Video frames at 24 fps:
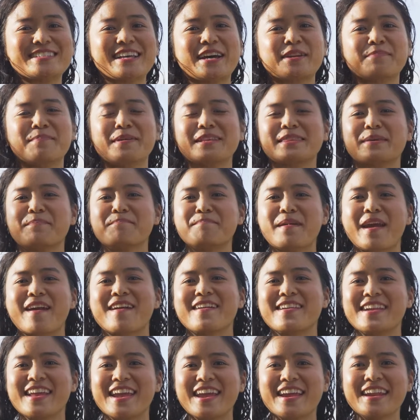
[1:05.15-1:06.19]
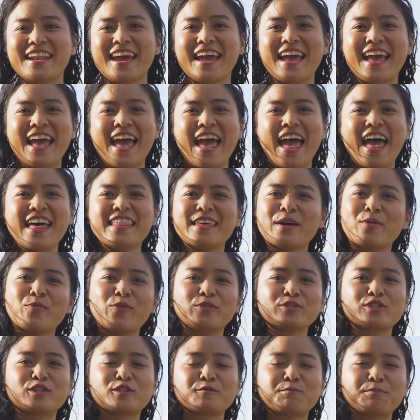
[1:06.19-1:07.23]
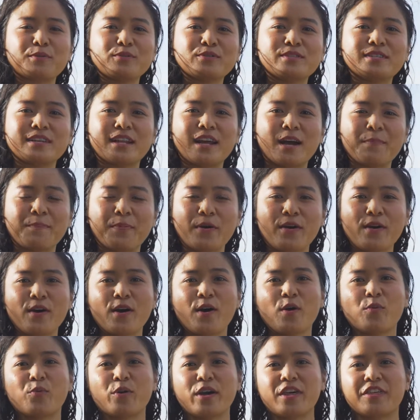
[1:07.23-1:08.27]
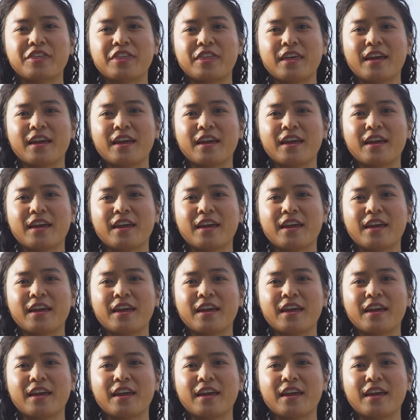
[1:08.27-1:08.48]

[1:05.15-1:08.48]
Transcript: how to make the marinade, and then we'll spruce it up with